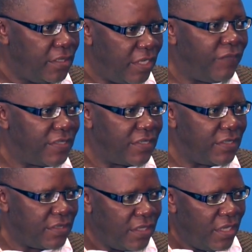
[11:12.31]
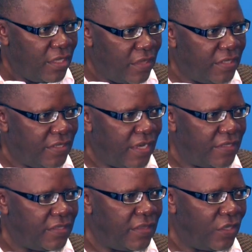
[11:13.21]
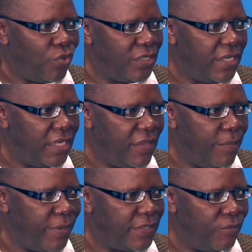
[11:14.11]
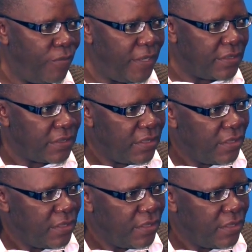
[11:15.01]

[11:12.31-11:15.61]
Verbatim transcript: deficit that is arresting the continent at the present moment.